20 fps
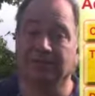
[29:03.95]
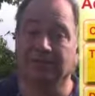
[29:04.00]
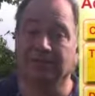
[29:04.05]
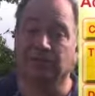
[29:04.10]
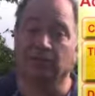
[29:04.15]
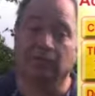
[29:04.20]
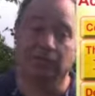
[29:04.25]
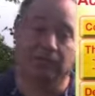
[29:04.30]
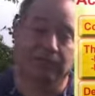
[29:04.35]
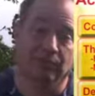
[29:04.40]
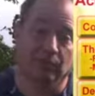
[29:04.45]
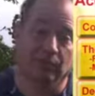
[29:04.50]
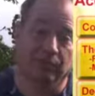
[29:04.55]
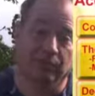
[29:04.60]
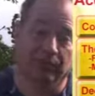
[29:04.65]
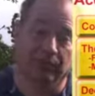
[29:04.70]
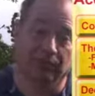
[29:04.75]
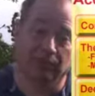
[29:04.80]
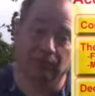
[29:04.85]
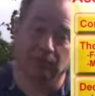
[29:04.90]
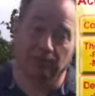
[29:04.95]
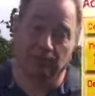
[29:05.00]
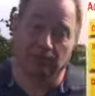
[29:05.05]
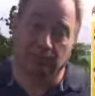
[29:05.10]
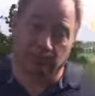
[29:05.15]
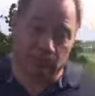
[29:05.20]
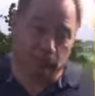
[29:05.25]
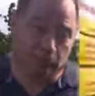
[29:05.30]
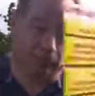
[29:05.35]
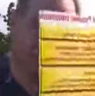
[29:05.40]
portfolio or
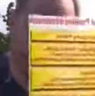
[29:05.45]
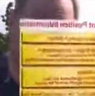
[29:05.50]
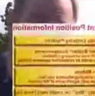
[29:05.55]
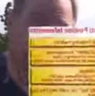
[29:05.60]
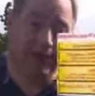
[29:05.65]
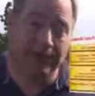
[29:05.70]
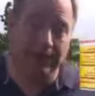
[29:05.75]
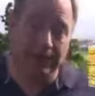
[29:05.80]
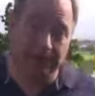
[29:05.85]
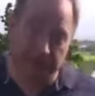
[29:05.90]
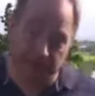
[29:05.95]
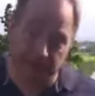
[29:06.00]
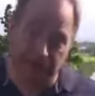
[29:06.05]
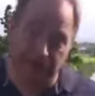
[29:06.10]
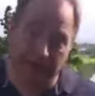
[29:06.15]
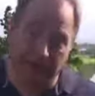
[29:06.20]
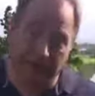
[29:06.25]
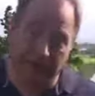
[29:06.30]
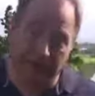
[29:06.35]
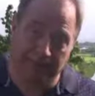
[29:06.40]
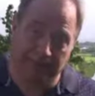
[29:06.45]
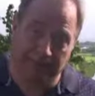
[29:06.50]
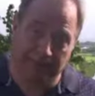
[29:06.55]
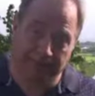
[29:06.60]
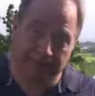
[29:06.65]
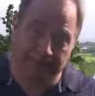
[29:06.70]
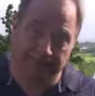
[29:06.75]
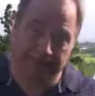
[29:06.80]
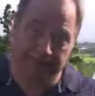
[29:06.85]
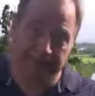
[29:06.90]
program manager job.
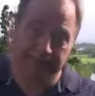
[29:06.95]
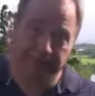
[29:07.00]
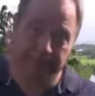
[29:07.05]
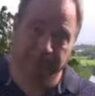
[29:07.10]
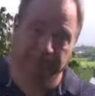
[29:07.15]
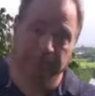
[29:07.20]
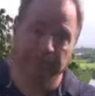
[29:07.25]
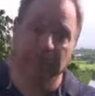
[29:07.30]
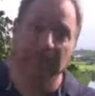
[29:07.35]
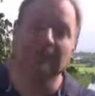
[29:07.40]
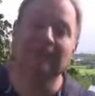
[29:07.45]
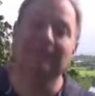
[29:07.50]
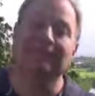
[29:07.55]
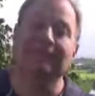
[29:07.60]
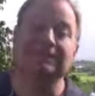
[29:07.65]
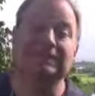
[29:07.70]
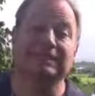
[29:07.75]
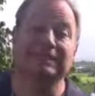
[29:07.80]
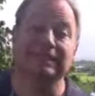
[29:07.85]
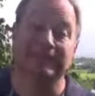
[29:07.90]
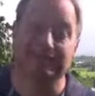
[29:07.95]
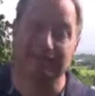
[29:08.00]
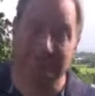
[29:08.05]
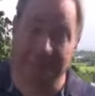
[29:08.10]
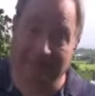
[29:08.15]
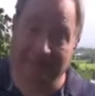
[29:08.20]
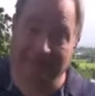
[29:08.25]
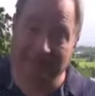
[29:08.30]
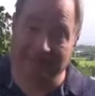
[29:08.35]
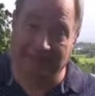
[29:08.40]
Let's get into the
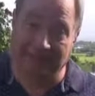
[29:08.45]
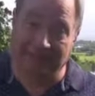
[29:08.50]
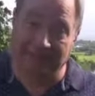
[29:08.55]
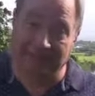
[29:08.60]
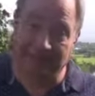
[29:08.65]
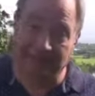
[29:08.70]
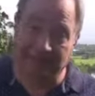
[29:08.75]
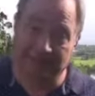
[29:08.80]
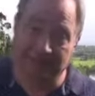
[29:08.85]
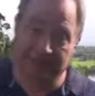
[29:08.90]
details.